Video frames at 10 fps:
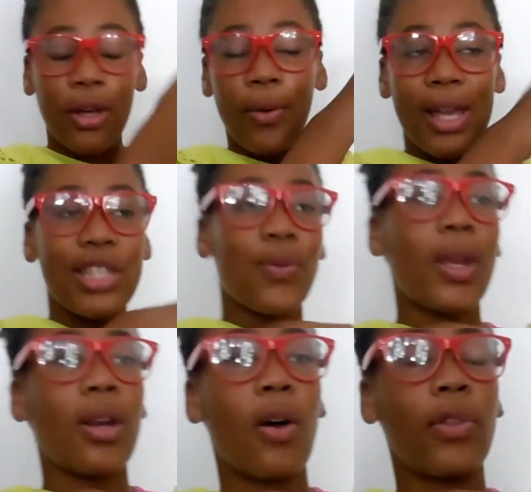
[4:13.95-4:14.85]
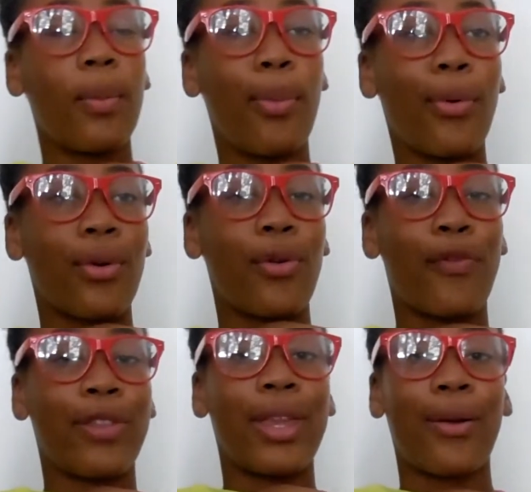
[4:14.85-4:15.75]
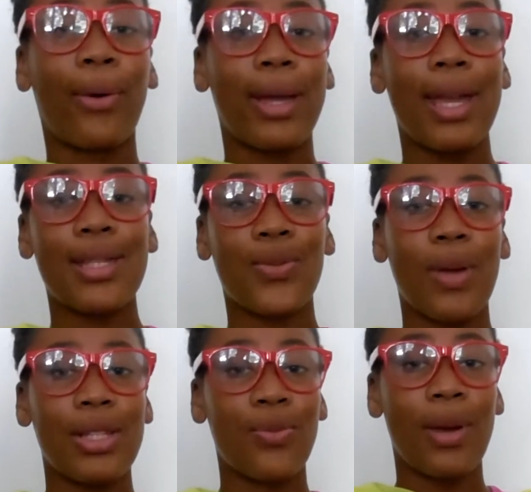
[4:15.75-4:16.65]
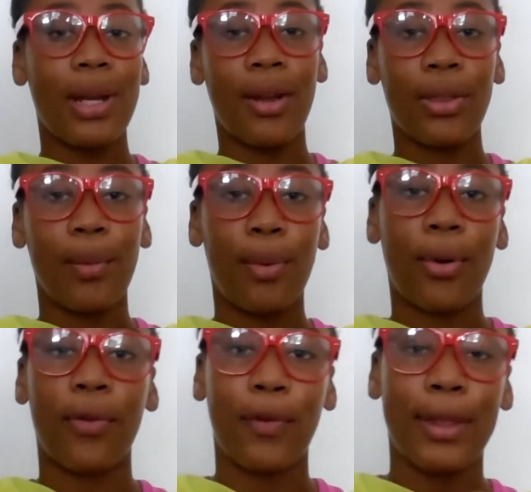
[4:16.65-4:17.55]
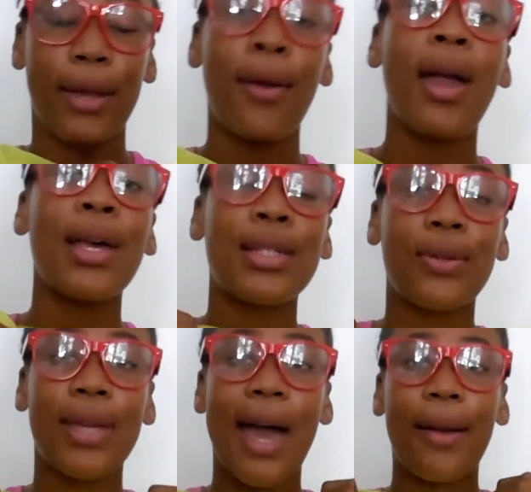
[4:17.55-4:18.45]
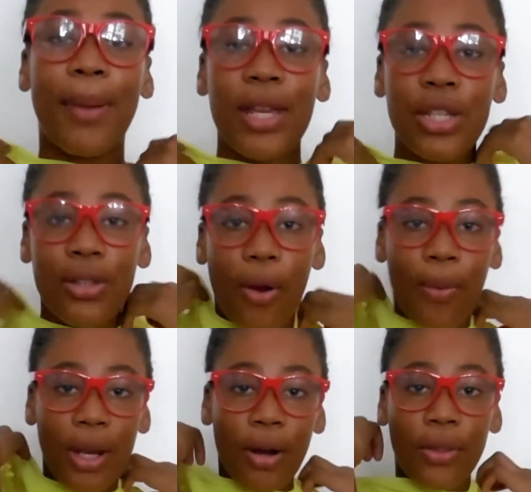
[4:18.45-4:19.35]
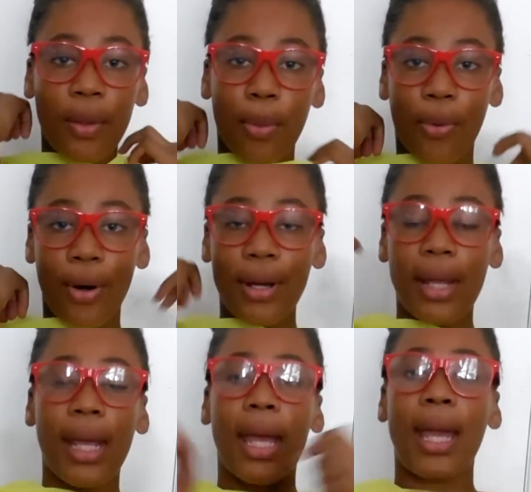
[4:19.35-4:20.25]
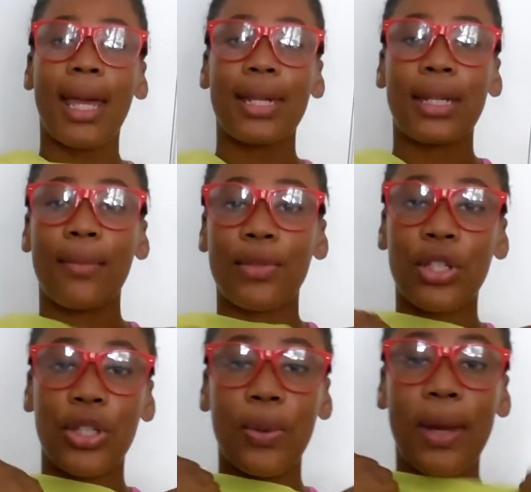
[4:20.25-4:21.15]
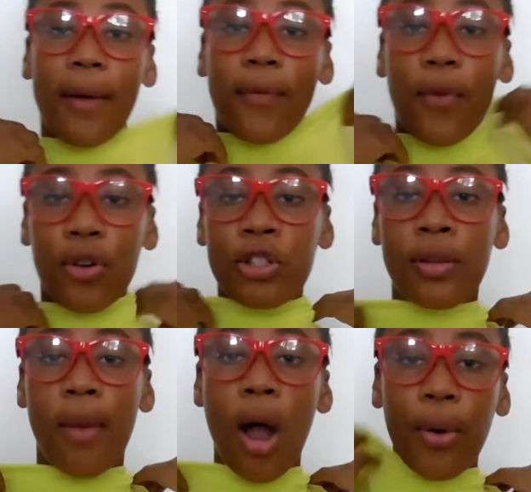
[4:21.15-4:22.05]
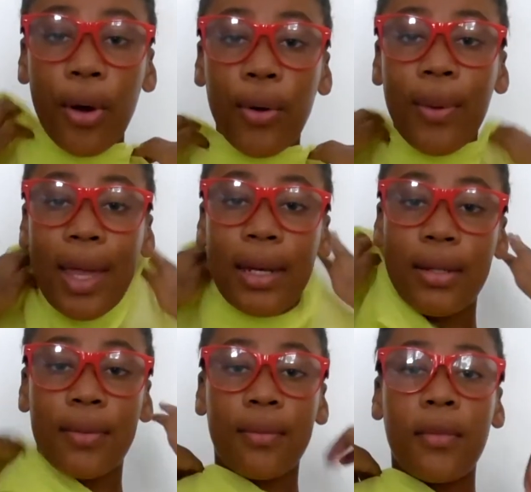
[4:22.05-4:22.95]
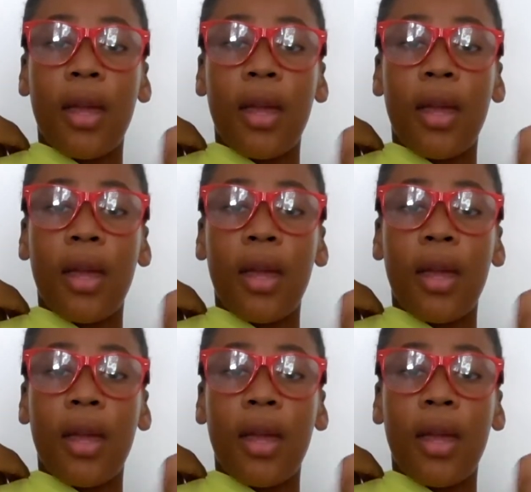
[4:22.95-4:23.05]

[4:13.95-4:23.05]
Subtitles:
know what, it's written on the board over there, okay? It's written on the board over there. So yeah, pages are written on the board, and just do that for tomorrow, and